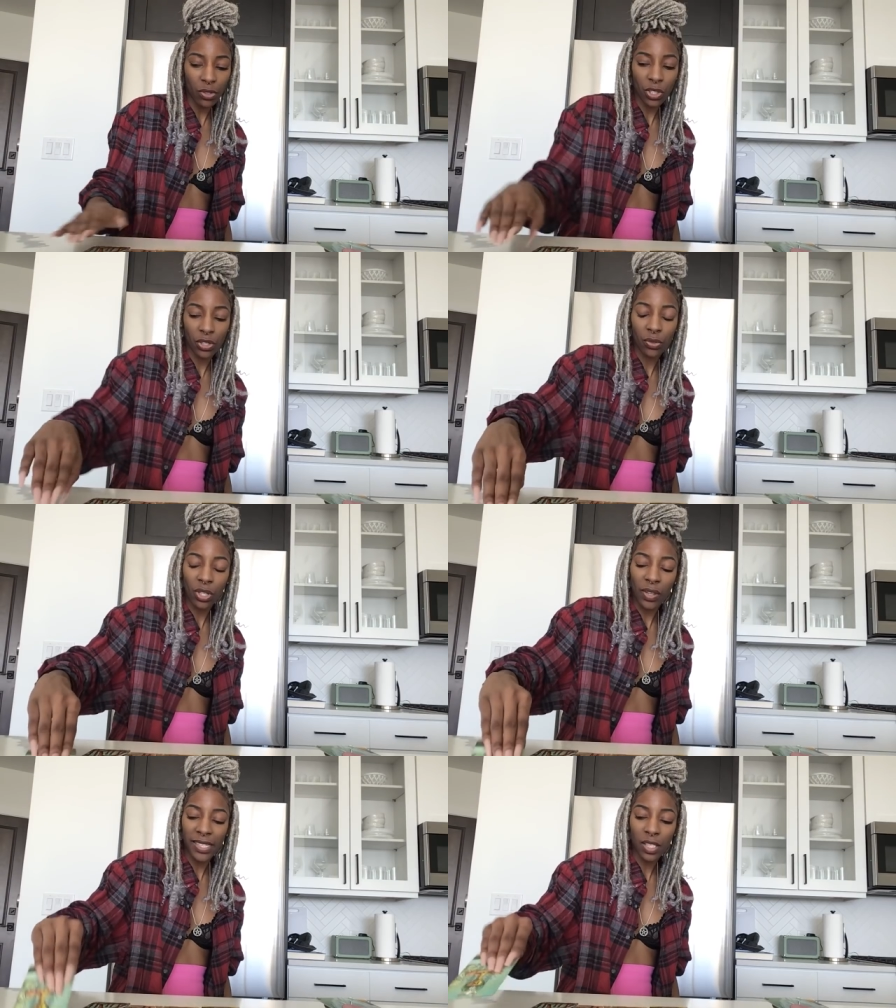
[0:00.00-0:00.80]
You, you
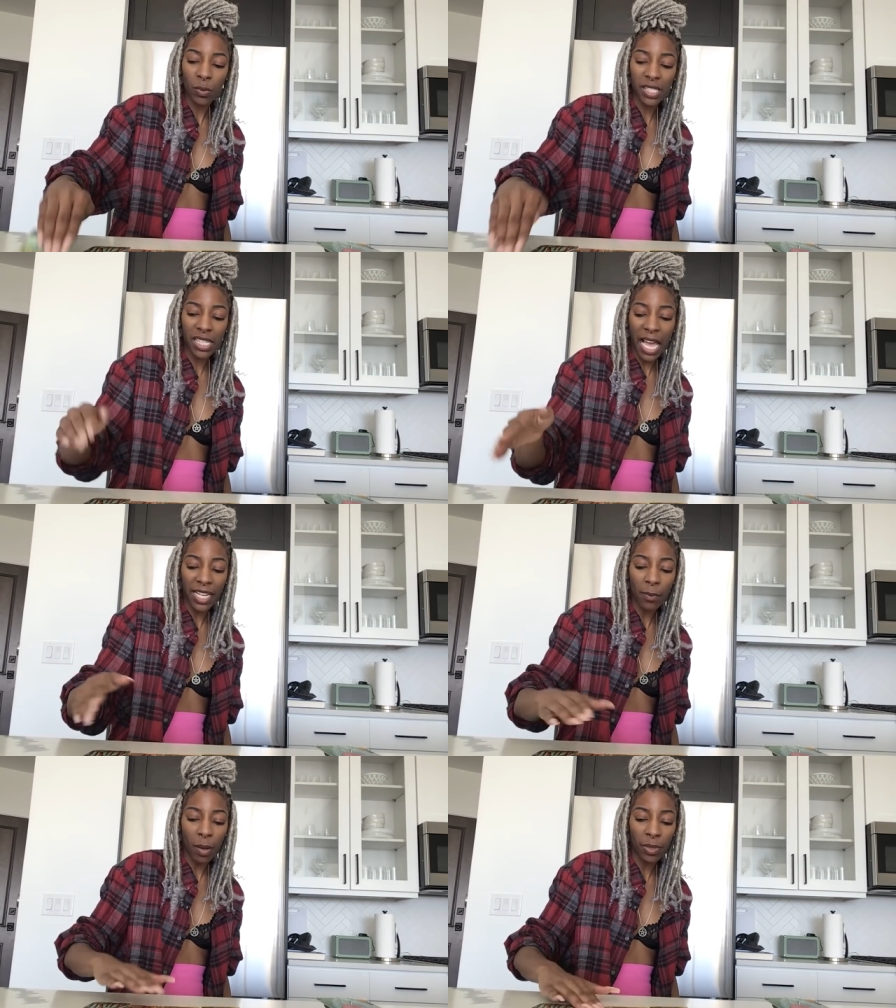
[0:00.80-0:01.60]
know that someone's lying
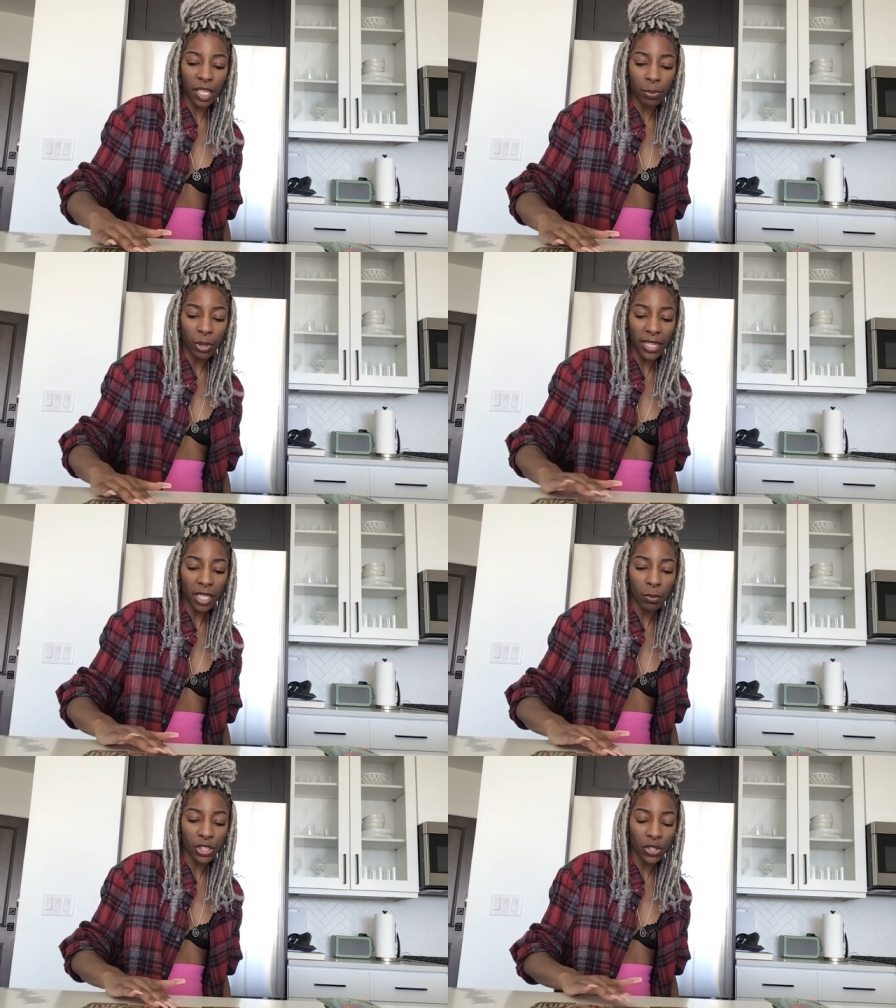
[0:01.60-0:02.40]
about being
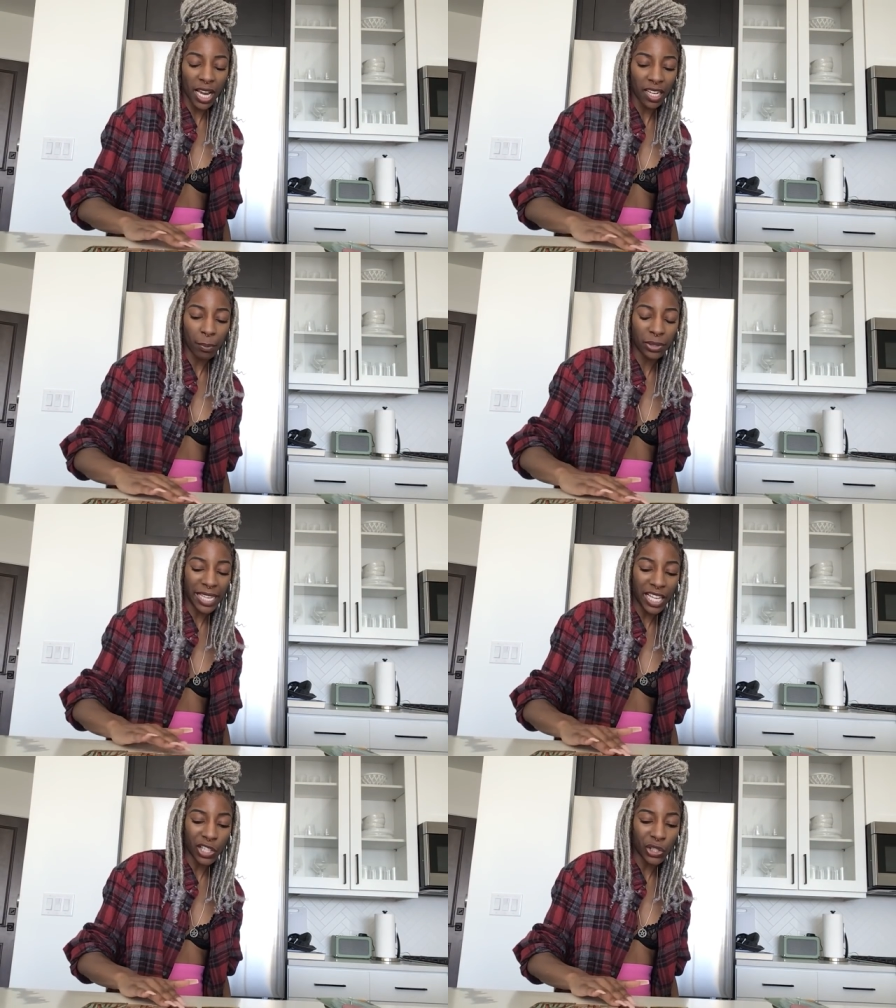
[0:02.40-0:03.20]
pregnant, but you're kind of
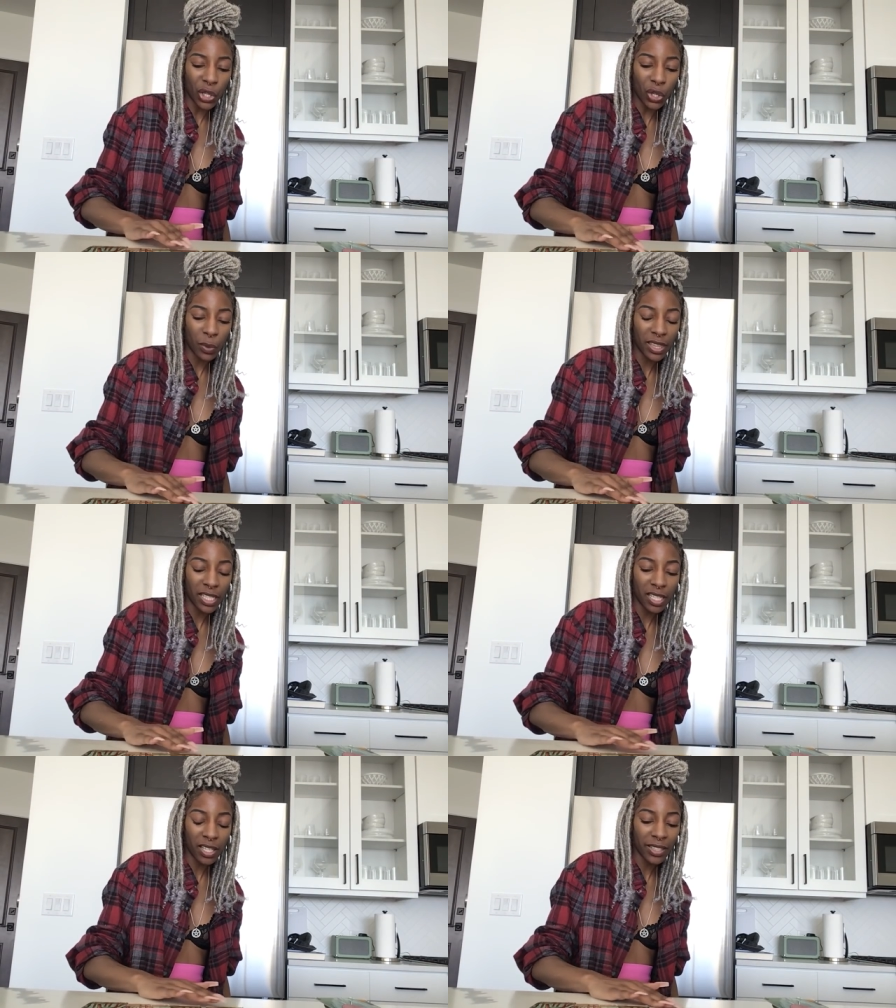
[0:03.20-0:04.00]
playing along with
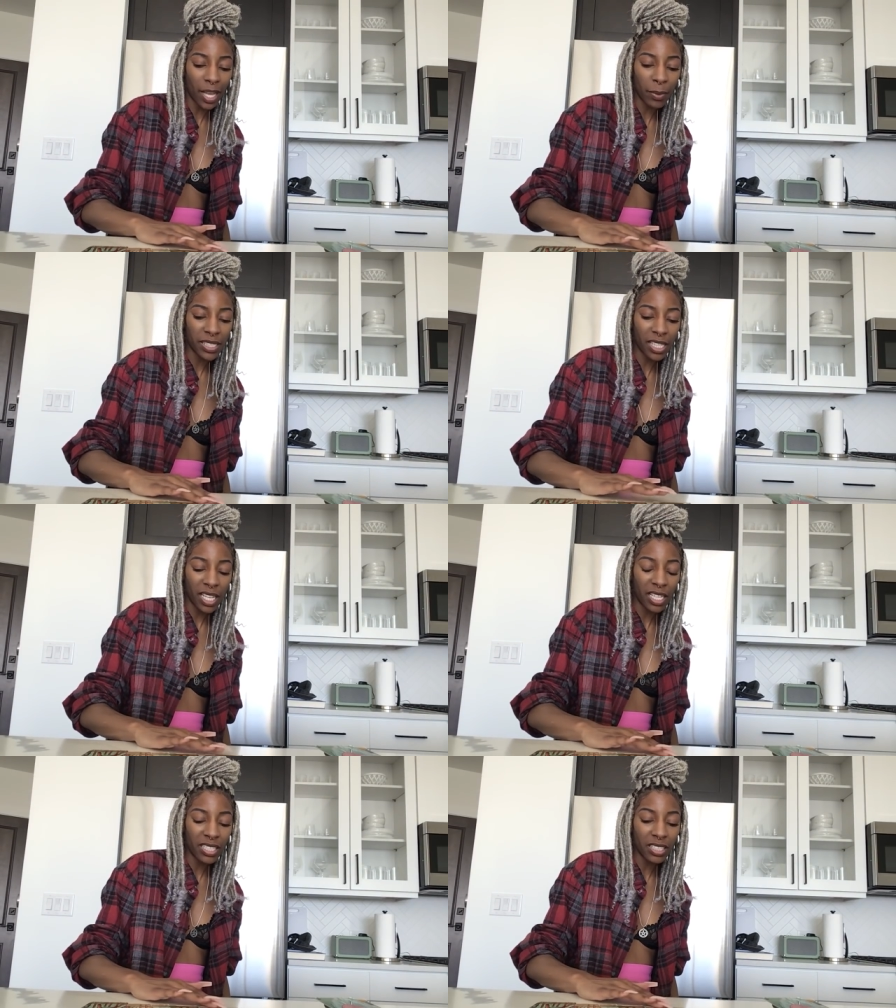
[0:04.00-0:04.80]
it, El
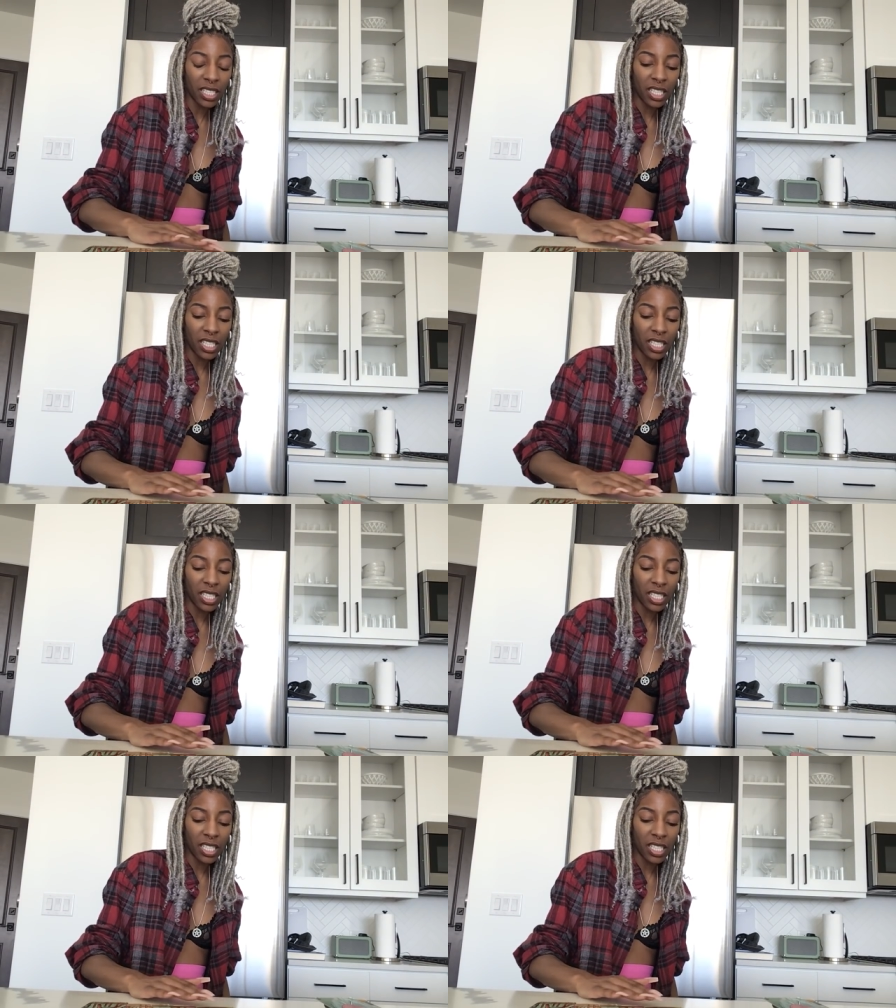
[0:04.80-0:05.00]
Capitan.